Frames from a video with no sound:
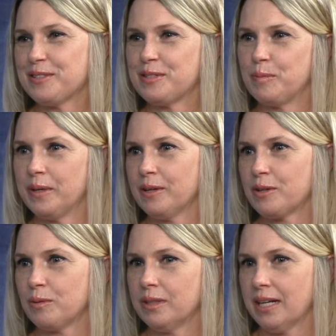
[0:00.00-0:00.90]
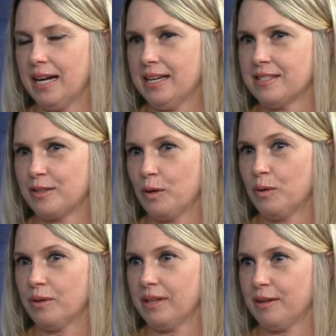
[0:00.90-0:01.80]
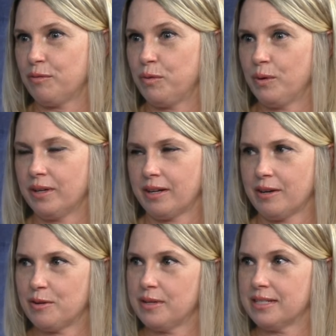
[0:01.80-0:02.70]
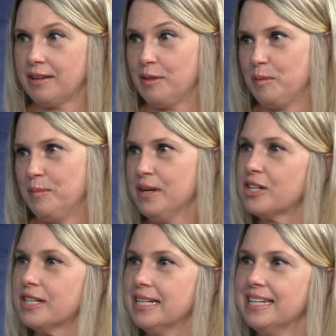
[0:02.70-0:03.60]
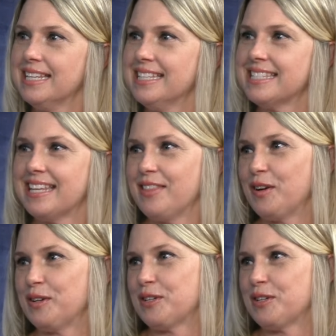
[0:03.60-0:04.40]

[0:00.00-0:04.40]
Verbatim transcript: spiritual guys go to like foreign countries on their missions, and they're oh.